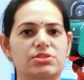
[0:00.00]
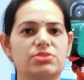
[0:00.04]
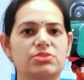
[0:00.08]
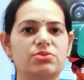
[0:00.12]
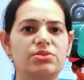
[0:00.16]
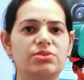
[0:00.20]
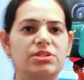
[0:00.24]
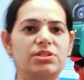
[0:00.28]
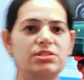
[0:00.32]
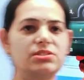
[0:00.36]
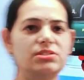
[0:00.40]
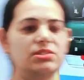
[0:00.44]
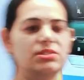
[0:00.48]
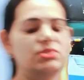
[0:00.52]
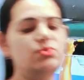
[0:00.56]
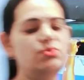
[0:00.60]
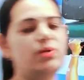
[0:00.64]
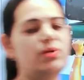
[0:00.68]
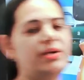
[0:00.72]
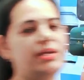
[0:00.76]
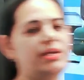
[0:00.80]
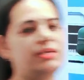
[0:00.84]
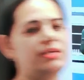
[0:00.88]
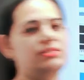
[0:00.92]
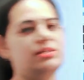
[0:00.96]
So this is
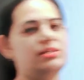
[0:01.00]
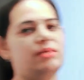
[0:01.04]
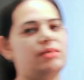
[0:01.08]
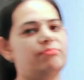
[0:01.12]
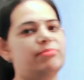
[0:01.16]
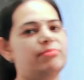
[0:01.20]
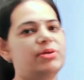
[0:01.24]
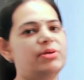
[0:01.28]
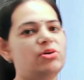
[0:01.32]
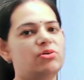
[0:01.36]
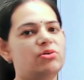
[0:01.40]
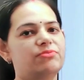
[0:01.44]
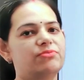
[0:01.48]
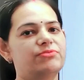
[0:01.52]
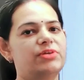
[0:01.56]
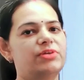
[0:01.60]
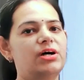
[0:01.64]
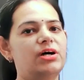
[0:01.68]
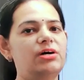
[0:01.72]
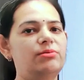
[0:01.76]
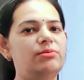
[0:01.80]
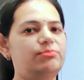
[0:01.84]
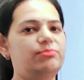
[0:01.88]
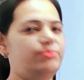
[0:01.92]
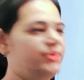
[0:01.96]
one example of
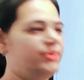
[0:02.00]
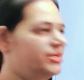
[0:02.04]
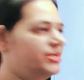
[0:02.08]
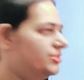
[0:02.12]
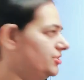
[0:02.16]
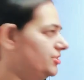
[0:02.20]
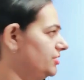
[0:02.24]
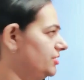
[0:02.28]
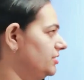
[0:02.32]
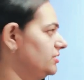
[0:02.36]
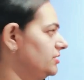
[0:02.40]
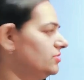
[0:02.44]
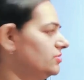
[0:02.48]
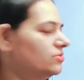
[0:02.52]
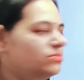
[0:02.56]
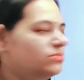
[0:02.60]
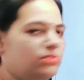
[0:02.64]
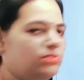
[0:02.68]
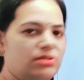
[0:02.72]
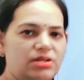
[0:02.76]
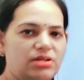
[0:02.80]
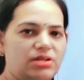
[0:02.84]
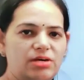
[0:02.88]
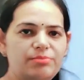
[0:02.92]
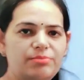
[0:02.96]
the pressure.
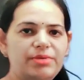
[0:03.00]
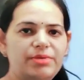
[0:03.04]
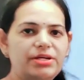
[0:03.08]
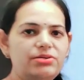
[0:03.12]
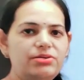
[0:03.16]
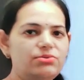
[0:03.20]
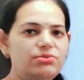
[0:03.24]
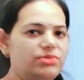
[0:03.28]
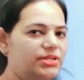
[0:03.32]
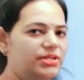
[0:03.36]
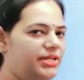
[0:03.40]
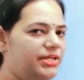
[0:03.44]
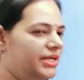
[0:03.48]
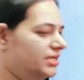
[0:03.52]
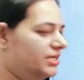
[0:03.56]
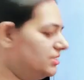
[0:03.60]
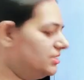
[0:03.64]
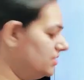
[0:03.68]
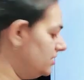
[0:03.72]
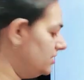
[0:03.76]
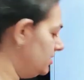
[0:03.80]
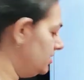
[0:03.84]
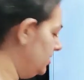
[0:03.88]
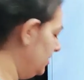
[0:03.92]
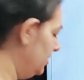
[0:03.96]
So coming to the
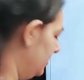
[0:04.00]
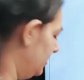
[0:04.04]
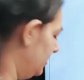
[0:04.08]
next,